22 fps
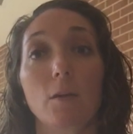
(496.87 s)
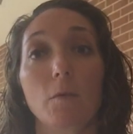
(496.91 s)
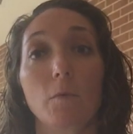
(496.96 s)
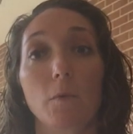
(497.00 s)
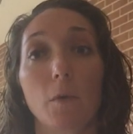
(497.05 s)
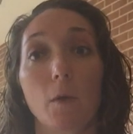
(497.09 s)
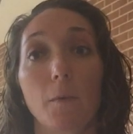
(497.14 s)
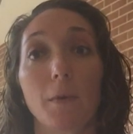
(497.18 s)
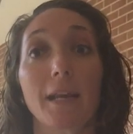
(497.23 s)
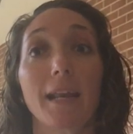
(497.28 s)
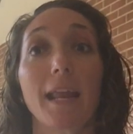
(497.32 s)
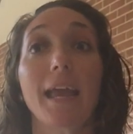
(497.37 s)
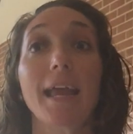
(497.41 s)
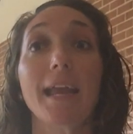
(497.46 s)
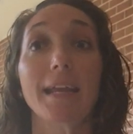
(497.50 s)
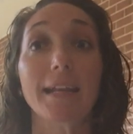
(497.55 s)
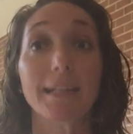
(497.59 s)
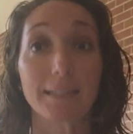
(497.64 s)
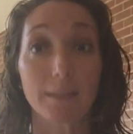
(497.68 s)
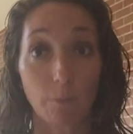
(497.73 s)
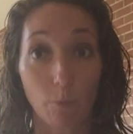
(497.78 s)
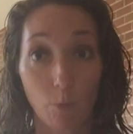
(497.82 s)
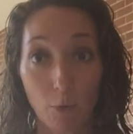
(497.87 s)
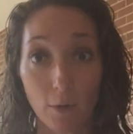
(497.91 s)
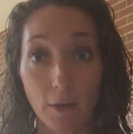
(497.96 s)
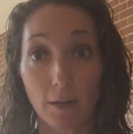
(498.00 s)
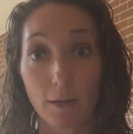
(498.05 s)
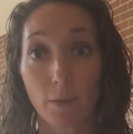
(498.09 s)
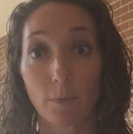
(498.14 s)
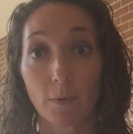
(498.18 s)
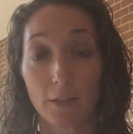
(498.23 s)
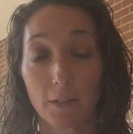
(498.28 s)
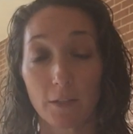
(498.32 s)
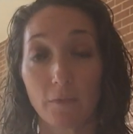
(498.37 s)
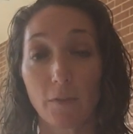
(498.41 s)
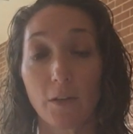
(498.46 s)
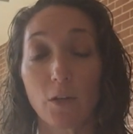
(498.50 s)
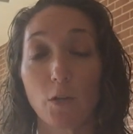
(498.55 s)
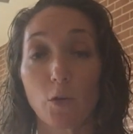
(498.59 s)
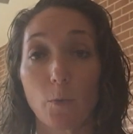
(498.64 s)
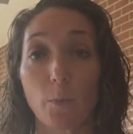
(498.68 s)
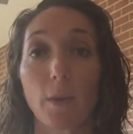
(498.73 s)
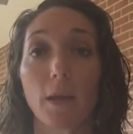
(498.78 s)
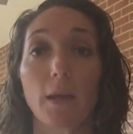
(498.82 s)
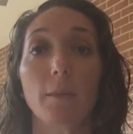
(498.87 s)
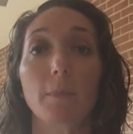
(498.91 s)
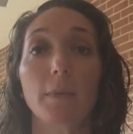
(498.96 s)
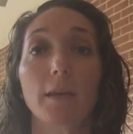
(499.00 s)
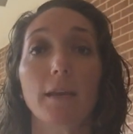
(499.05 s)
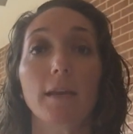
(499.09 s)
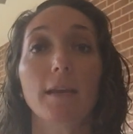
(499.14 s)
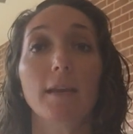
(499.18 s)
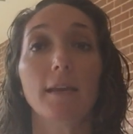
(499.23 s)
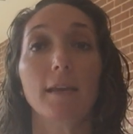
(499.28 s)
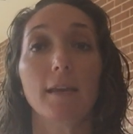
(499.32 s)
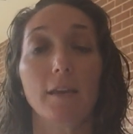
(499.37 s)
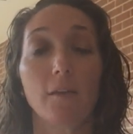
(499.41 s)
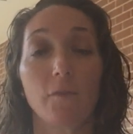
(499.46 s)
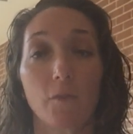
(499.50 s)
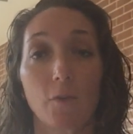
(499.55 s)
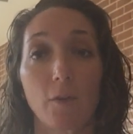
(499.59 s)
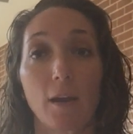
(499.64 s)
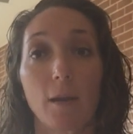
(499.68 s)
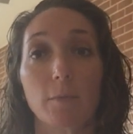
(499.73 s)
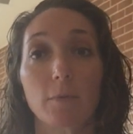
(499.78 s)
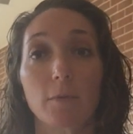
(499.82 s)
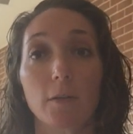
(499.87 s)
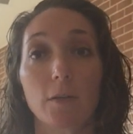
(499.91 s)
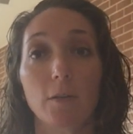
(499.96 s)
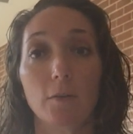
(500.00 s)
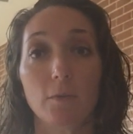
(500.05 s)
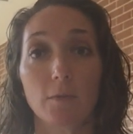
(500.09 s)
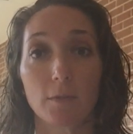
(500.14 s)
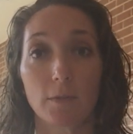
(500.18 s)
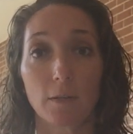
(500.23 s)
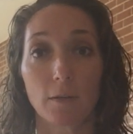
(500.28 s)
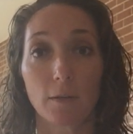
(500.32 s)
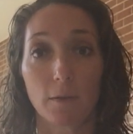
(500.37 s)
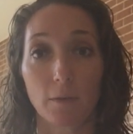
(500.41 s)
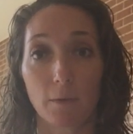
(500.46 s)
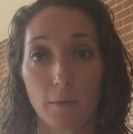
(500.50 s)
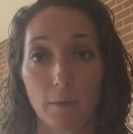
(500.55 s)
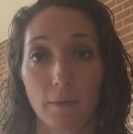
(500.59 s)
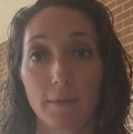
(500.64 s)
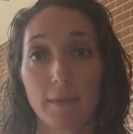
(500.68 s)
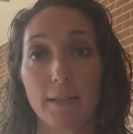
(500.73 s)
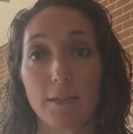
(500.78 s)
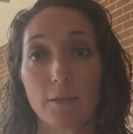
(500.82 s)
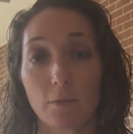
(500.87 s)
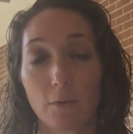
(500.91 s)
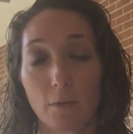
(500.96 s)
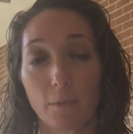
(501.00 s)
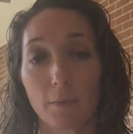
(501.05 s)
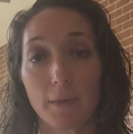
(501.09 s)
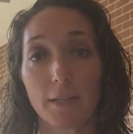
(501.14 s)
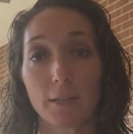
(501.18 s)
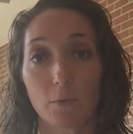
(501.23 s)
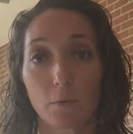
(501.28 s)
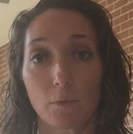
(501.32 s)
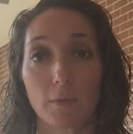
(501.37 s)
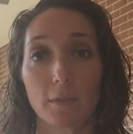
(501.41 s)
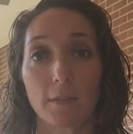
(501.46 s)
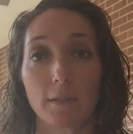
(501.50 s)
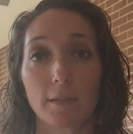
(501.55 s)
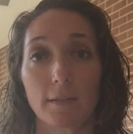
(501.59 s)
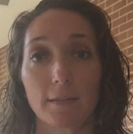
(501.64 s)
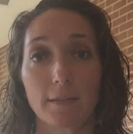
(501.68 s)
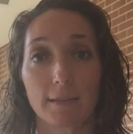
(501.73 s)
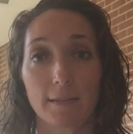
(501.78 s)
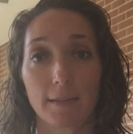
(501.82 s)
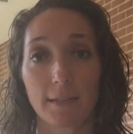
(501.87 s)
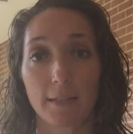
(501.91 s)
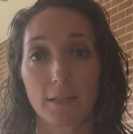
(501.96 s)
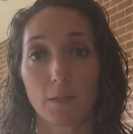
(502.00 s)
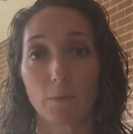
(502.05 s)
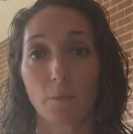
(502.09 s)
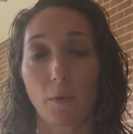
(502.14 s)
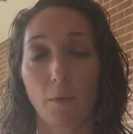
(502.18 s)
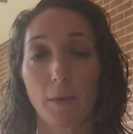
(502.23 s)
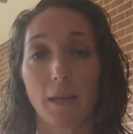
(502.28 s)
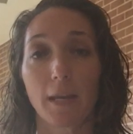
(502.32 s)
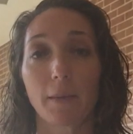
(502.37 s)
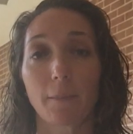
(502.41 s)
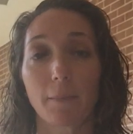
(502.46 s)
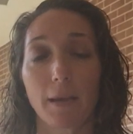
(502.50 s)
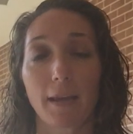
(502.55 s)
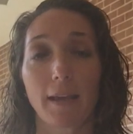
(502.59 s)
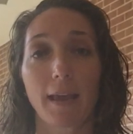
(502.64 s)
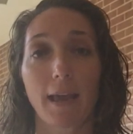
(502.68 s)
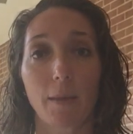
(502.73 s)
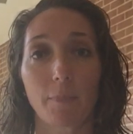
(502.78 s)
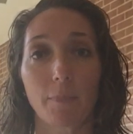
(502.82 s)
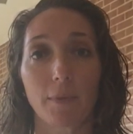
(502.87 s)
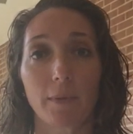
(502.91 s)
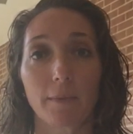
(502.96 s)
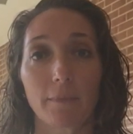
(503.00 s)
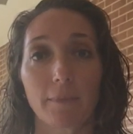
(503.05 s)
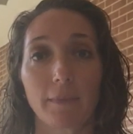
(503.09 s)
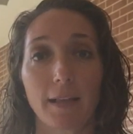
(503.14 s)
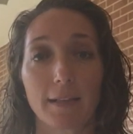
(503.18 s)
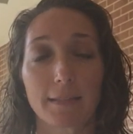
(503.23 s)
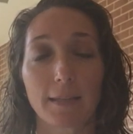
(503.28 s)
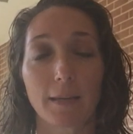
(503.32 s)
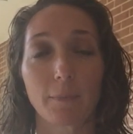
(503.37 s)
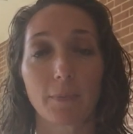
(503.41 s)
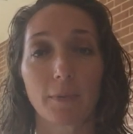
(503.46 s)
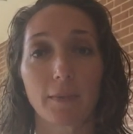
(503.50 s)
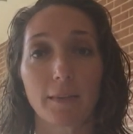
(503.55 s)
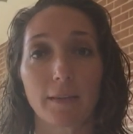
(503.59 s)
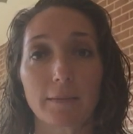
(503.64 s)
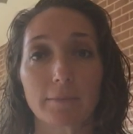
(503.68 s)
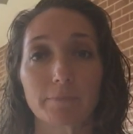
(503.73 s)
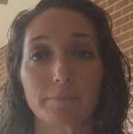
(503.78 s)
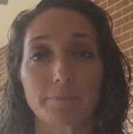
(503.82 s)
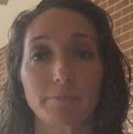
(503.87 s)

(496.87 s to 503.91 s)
knowing, hey, it's important to breastfeed your baby. If you're able to do so, these are the resources, this is what we can make happen, that type of thing.